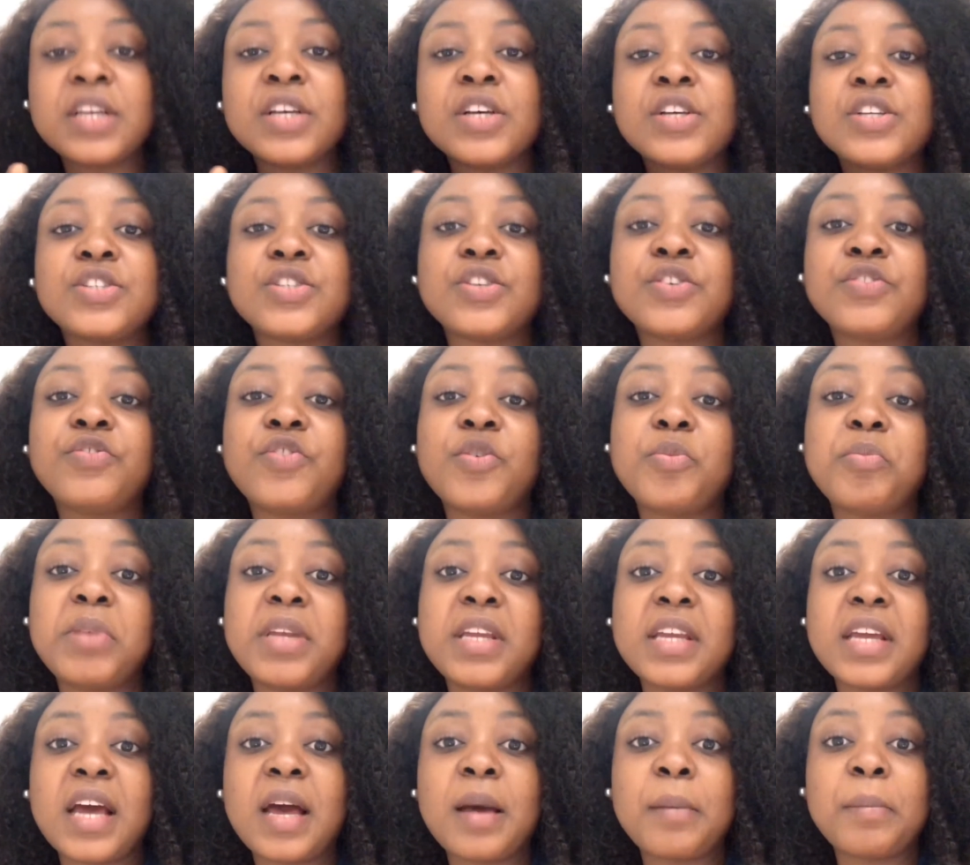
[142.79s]
So for
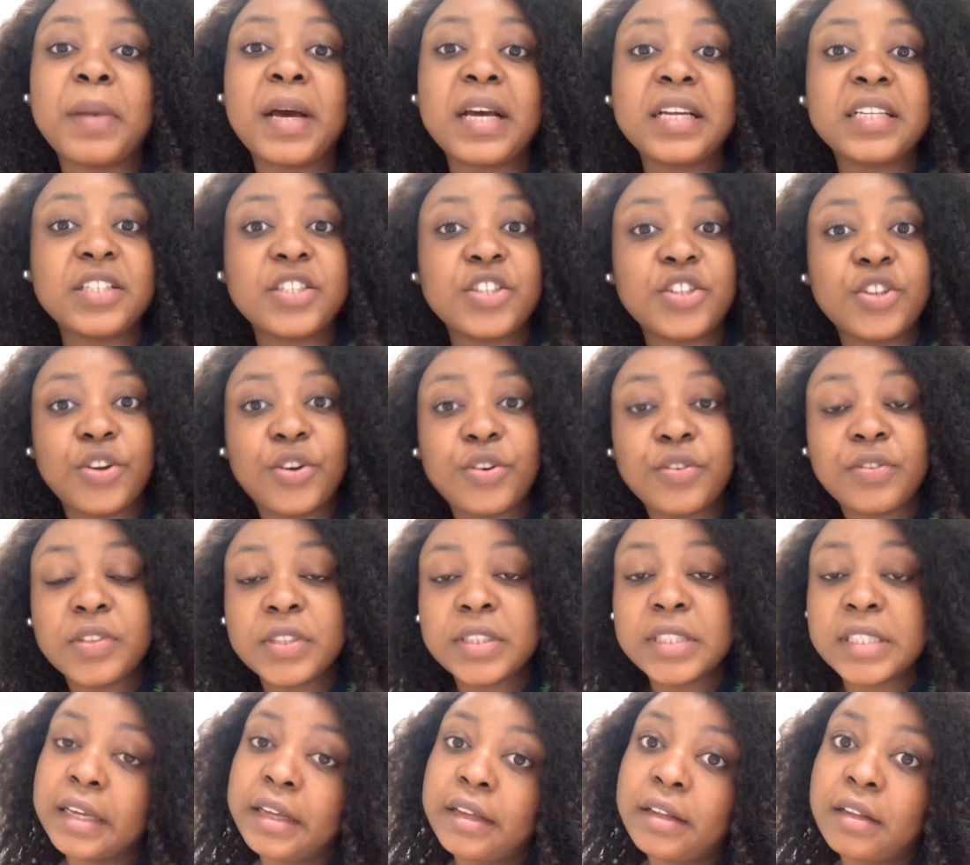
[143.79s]
me, I'm at
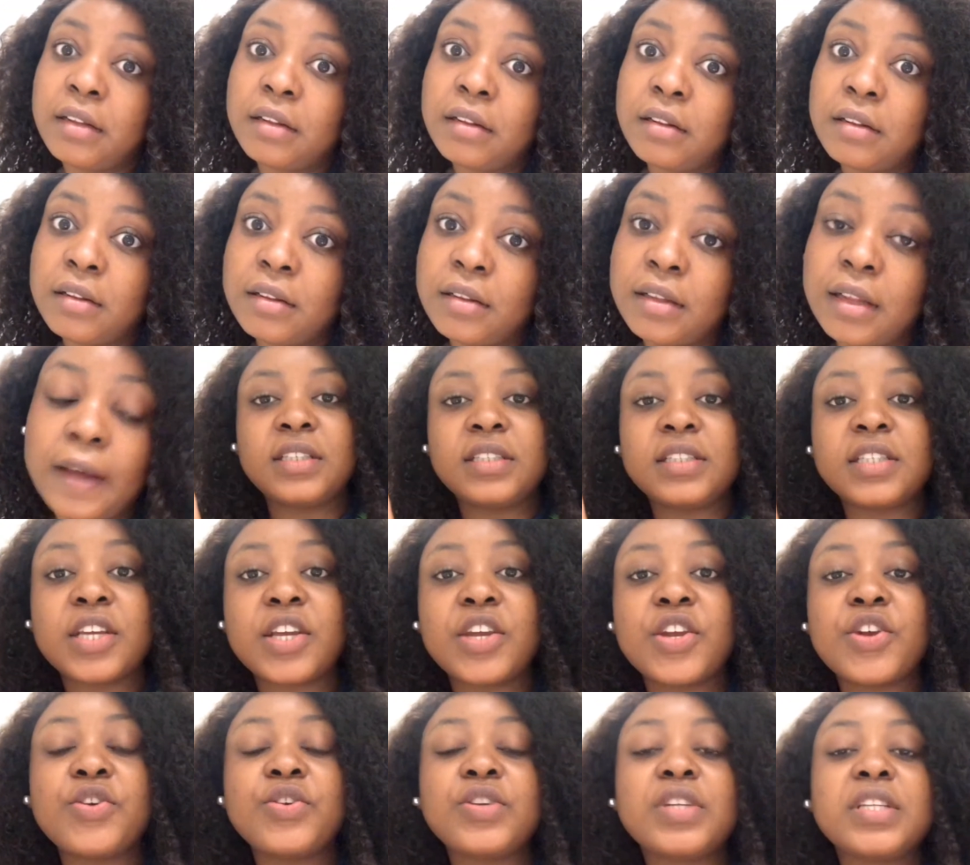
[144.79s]
Novotel.
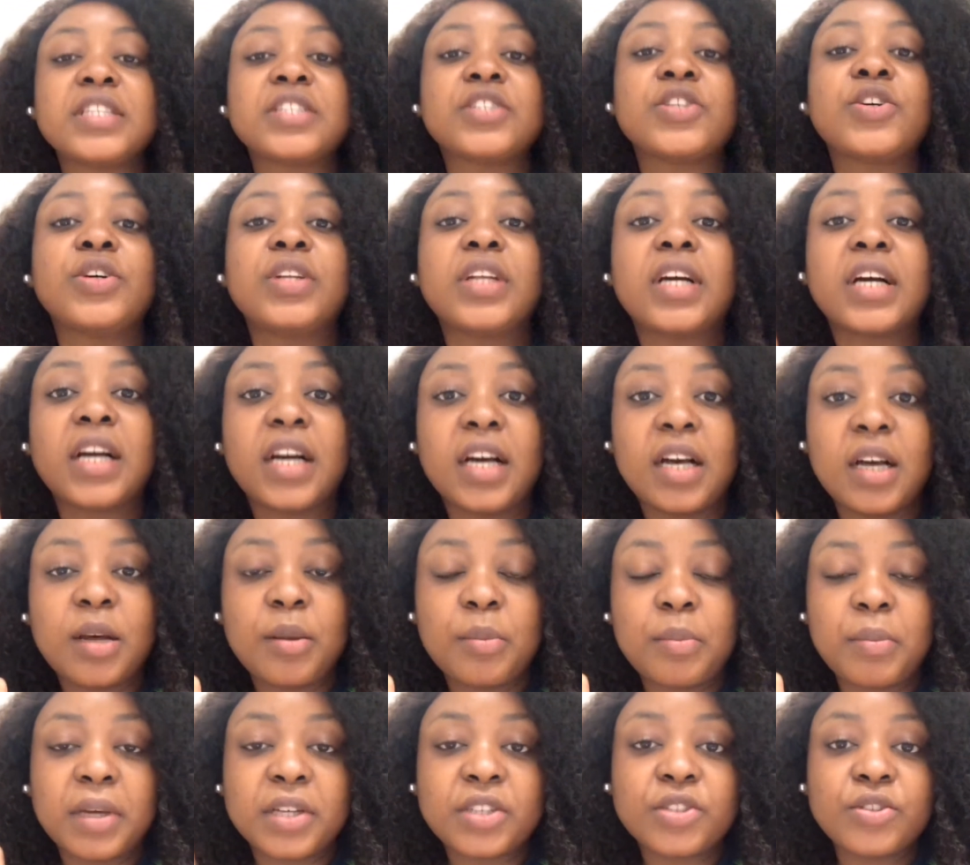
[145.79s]
Security is gonna
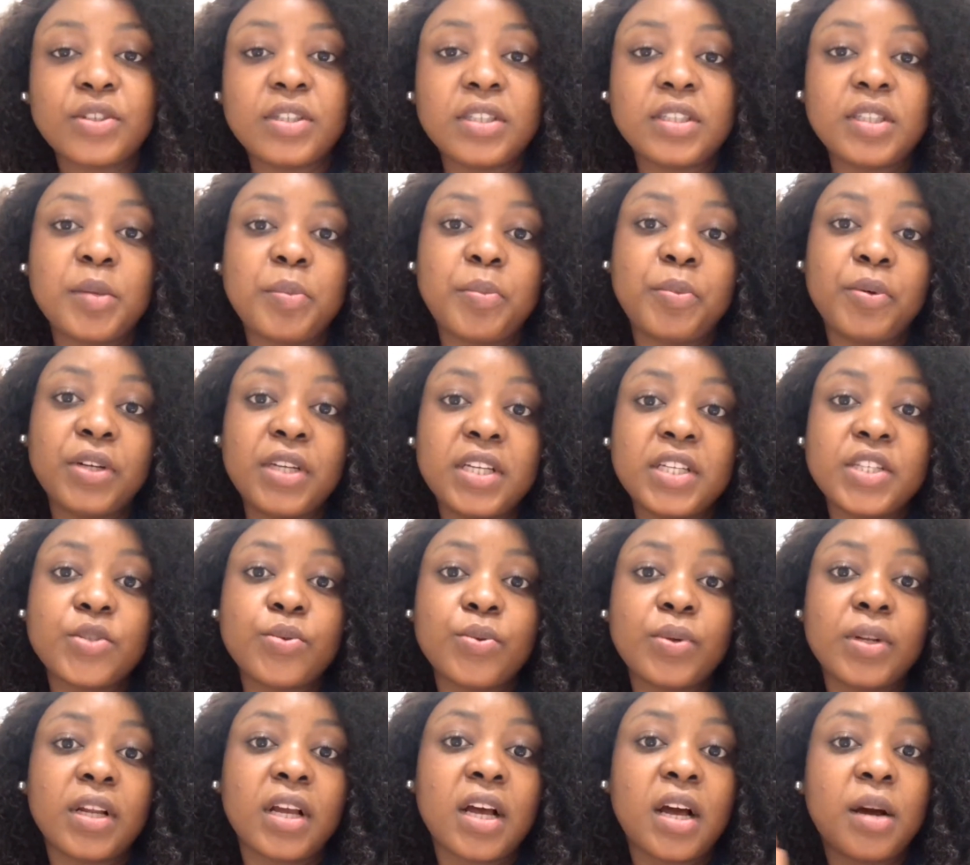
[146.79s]
come. Actually, the police
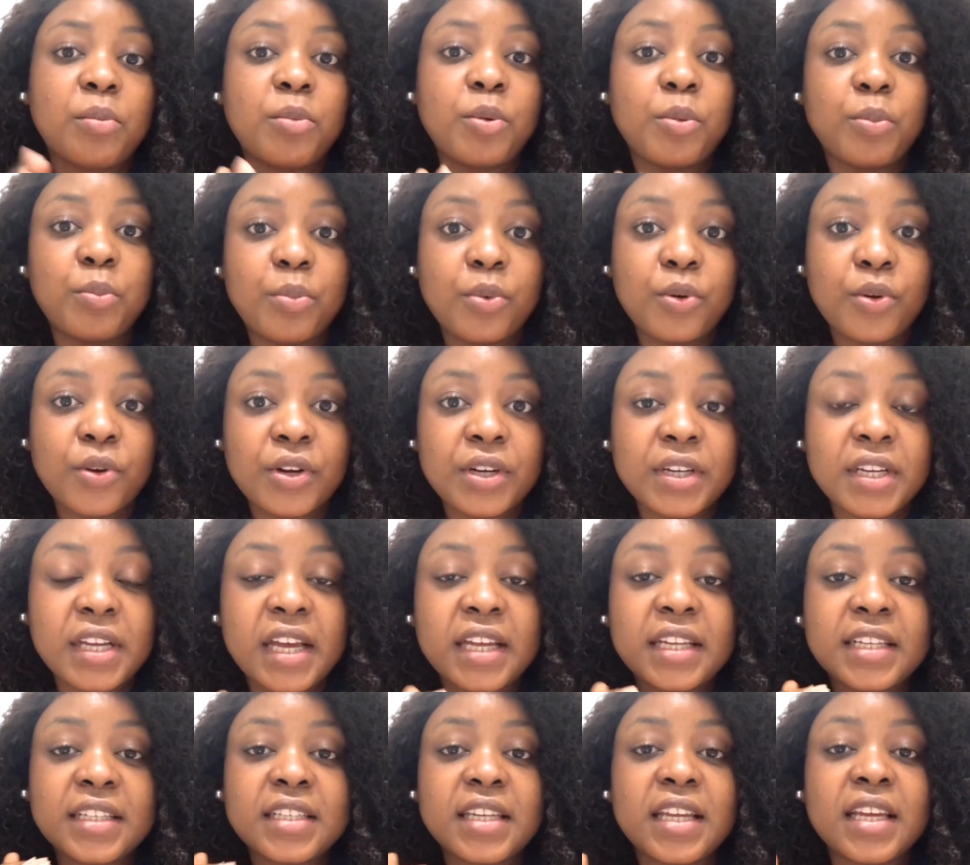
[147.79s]
will come on board
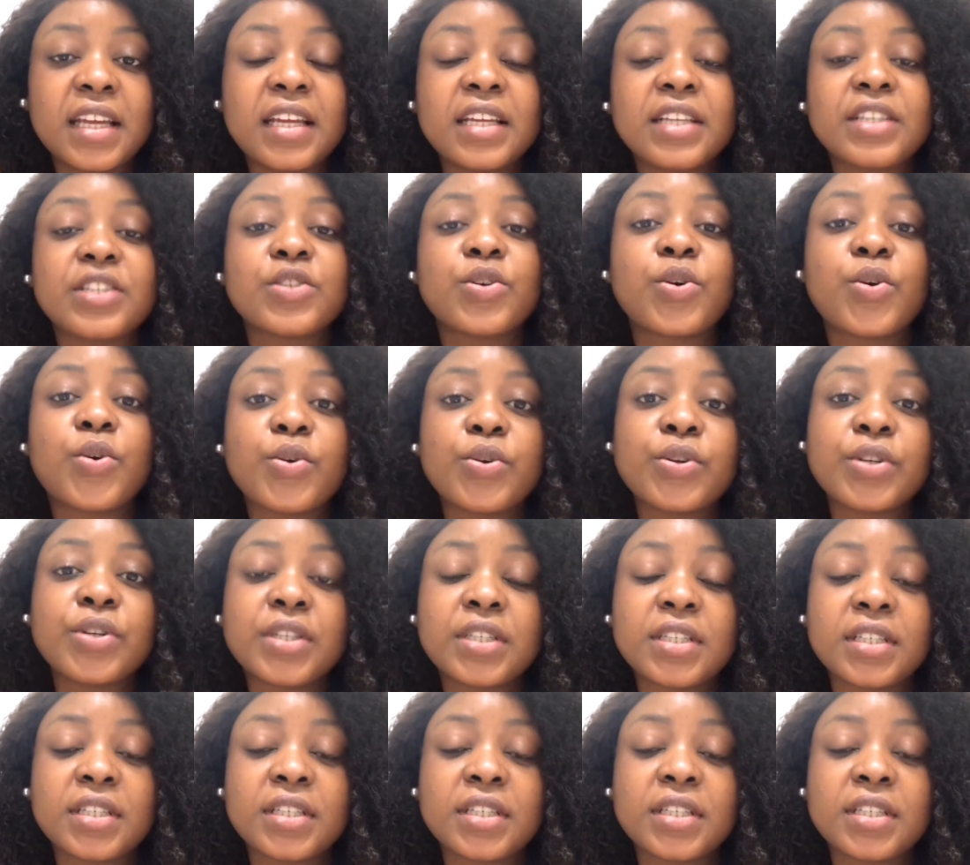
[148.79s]
and escort